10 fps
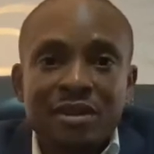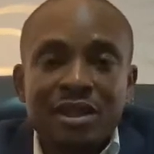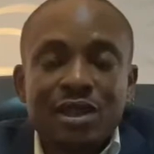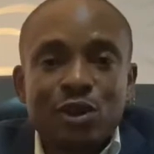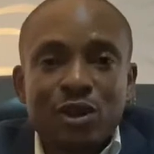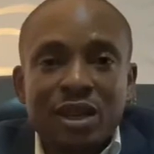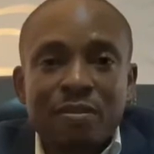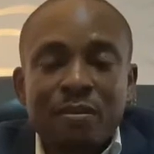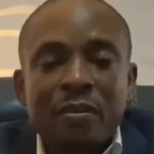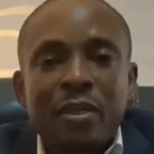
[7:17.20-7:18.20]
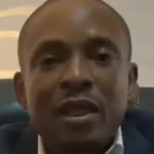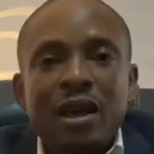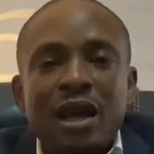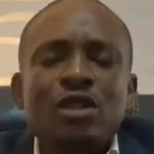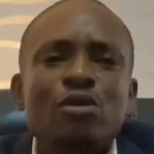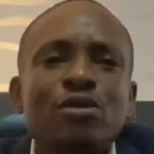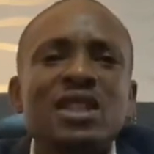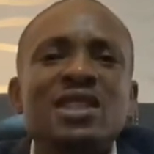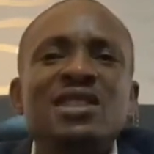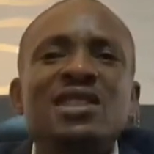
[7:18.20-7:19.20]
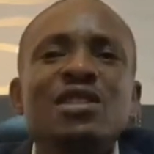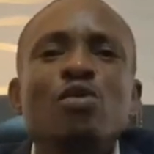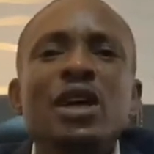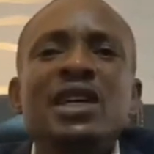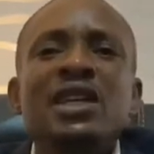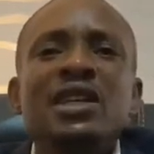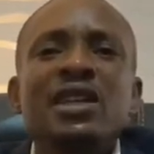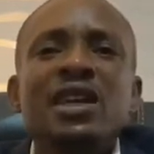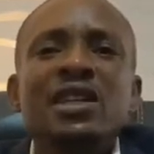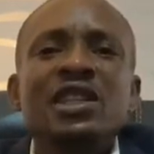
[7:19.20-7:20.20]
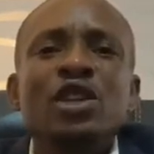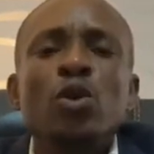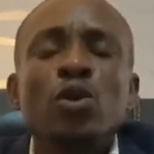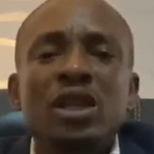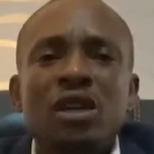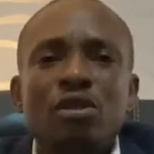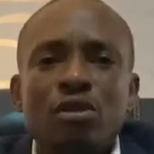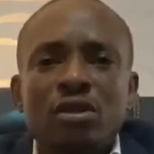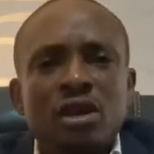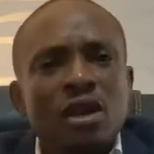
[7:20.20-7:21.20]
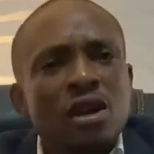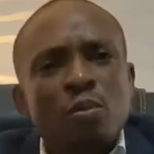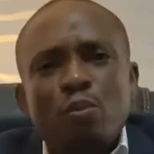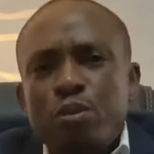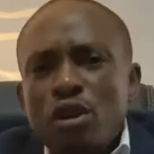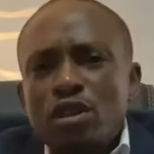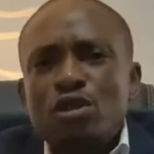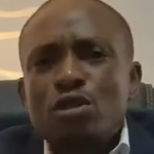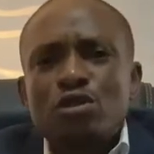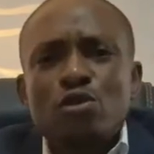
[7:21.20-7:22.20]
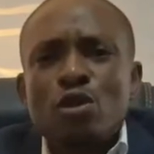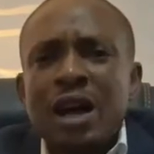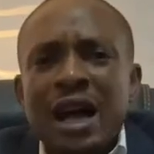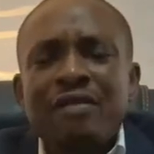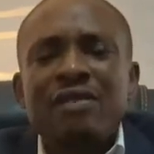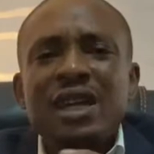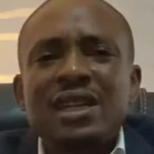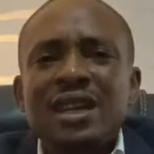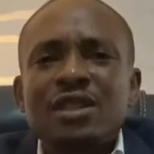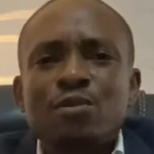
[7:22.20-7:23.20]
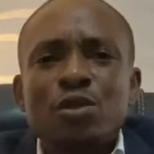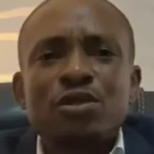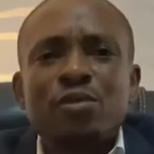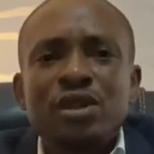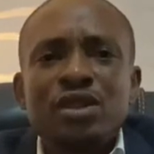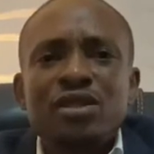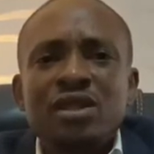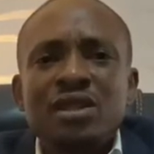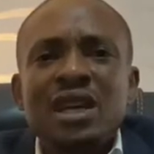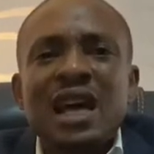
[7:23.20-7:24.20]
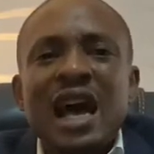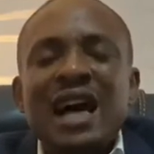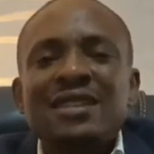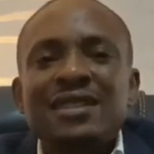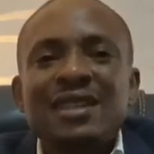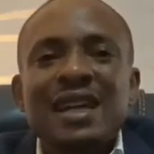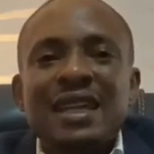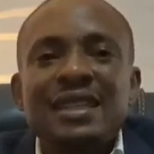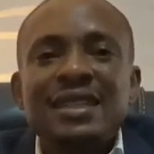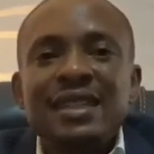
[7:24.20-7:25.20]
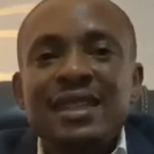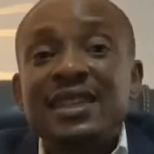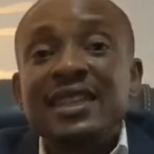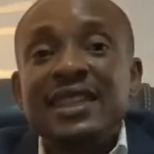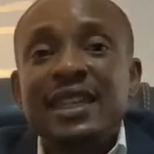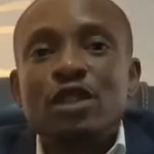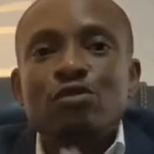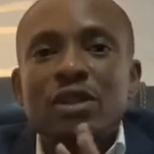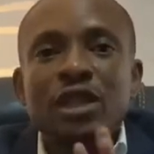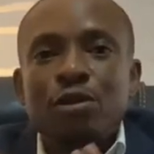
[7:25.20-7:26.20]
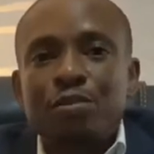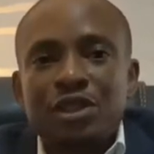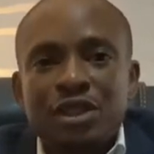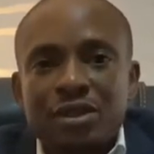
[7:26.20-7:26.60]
Okay? And so this is the way the whole thing runs. Board does not have any responsibility as regarding day-to-day operation.